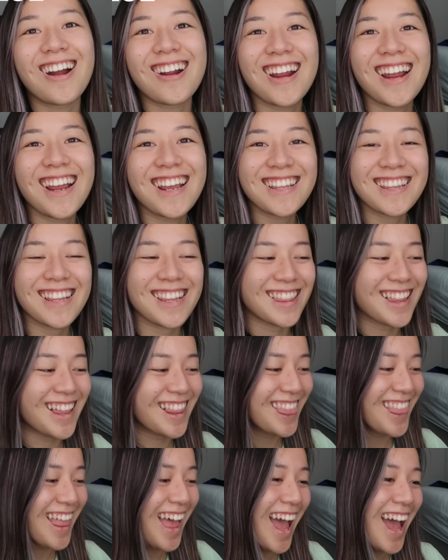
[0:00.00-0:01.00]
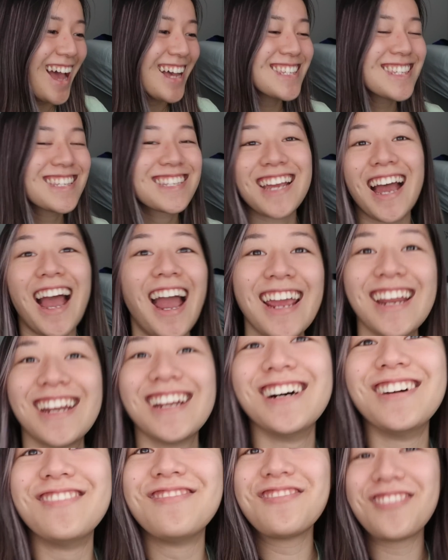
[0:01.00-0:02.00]
All right, the last
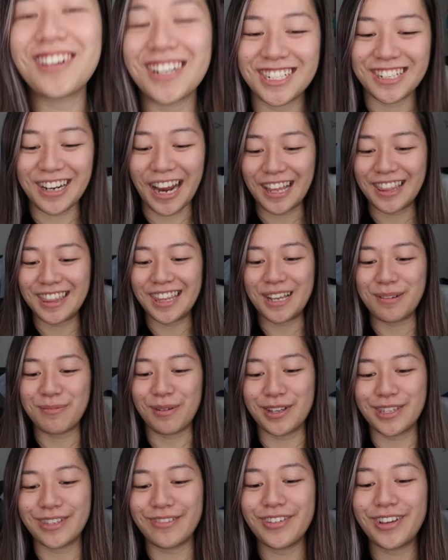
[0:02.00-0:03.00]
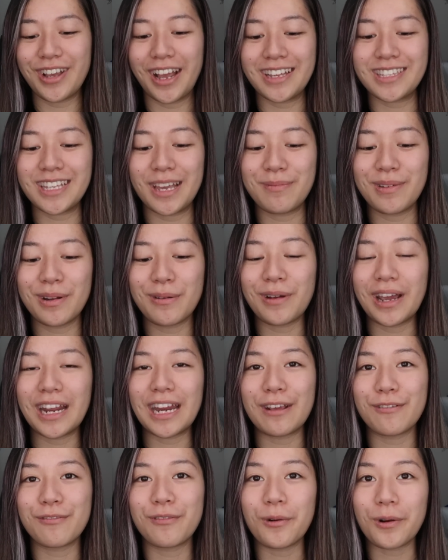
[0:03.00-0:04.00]
item, which I think most of you guys have been
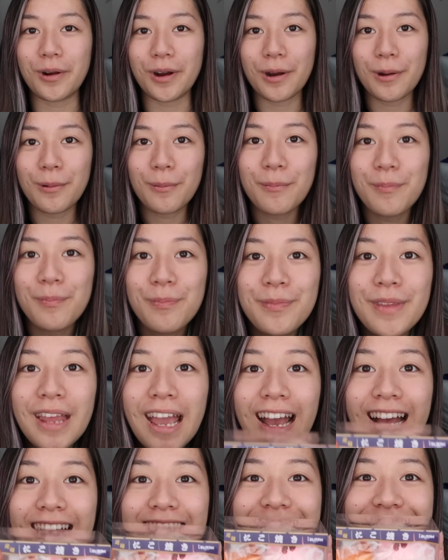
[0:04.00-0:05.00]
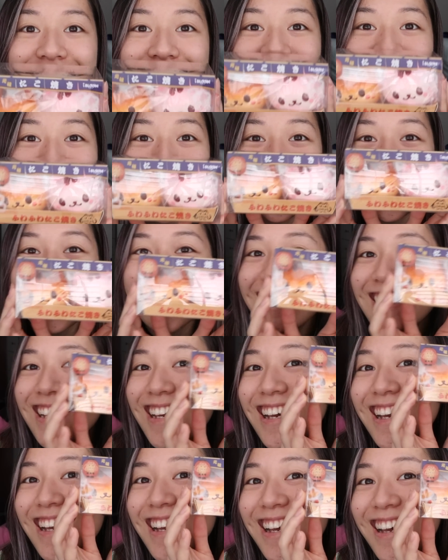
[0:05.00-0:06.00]
waiting for,
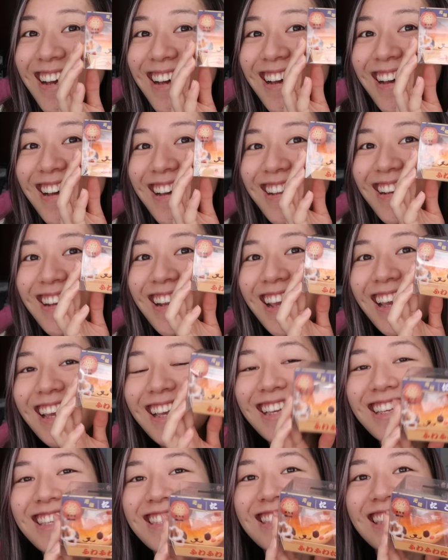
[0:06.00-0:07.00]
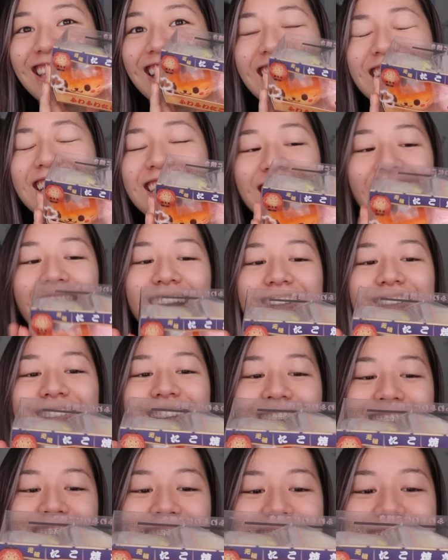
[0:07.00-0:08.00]
is the
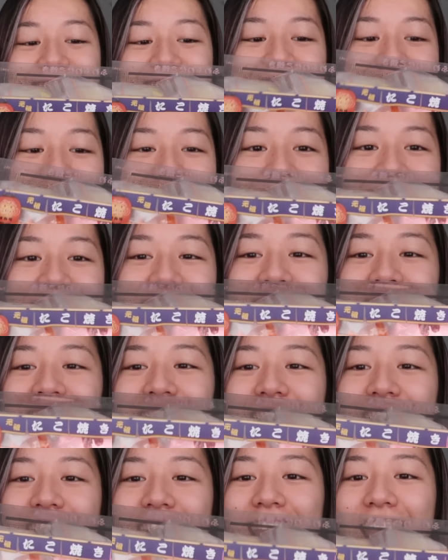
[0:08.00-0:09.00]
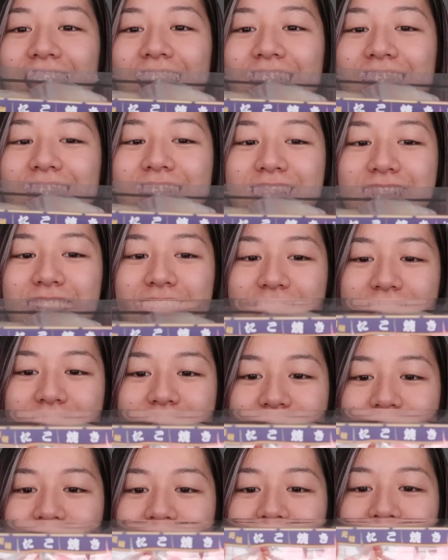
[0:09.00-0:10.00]
takoyaki set. And this is
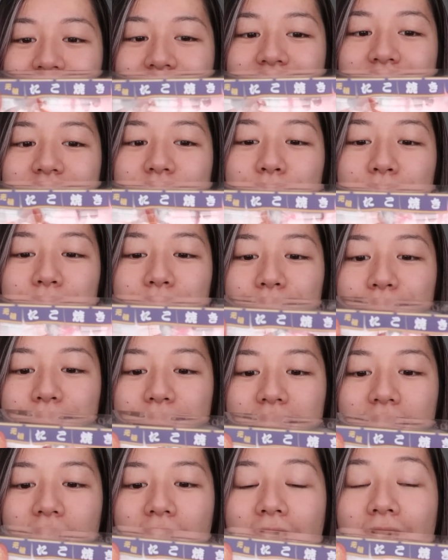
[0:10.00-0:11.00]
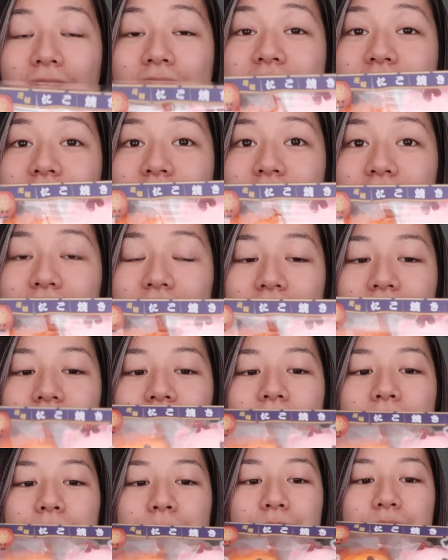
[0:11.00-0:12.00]
the Nyan cat
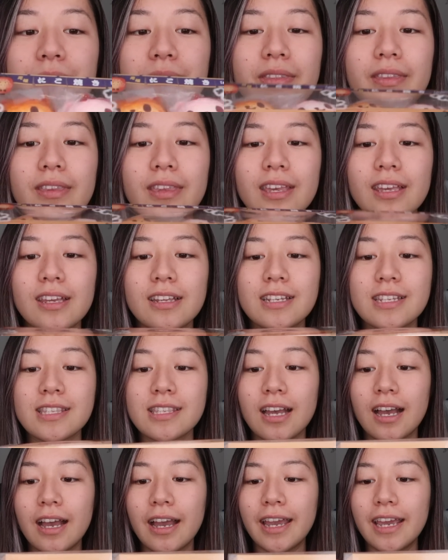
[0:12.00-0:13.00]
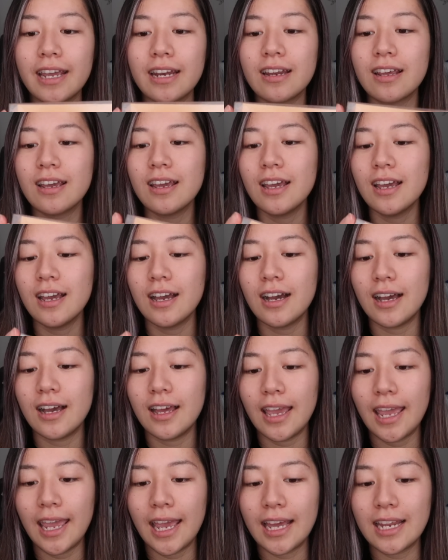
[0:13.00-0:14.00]
um, design.
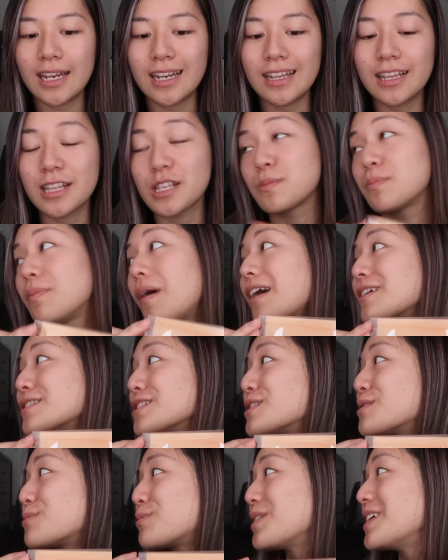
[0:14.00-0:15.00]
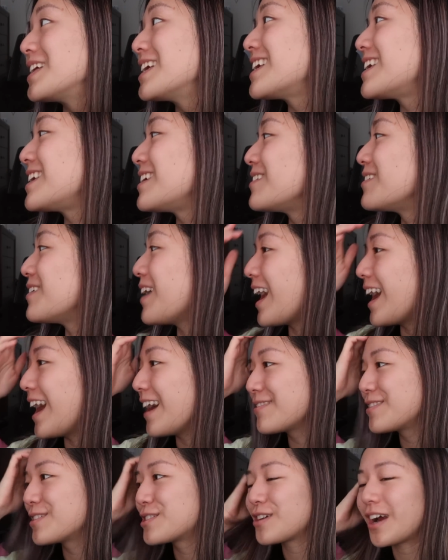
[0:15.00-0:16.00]
And this box is really cute. I
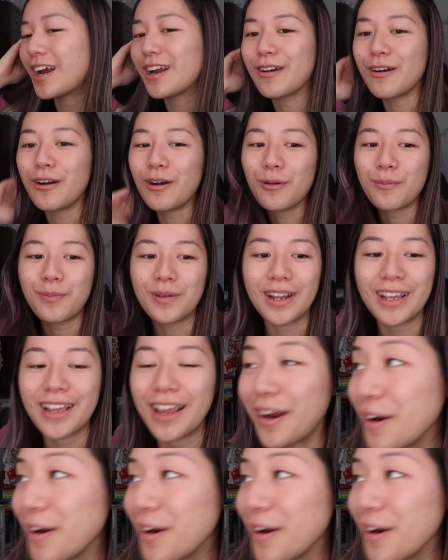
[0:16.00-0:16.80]
have to try to open it